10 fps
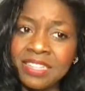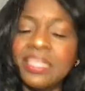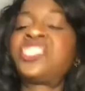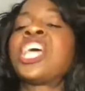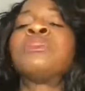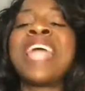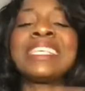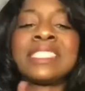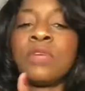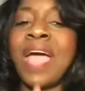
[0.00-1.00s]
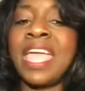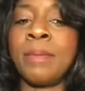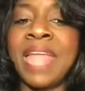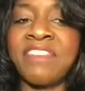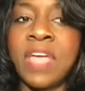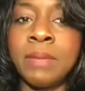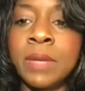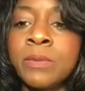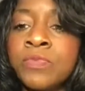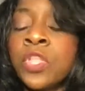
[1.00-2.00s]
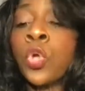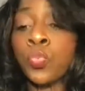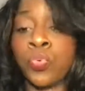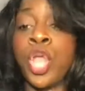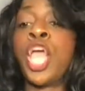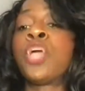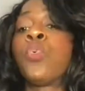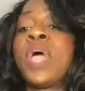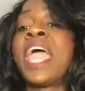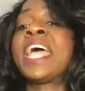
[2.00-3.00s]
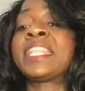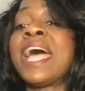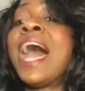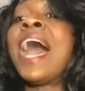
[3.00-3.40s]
This your destiny right here, black family. Ring with the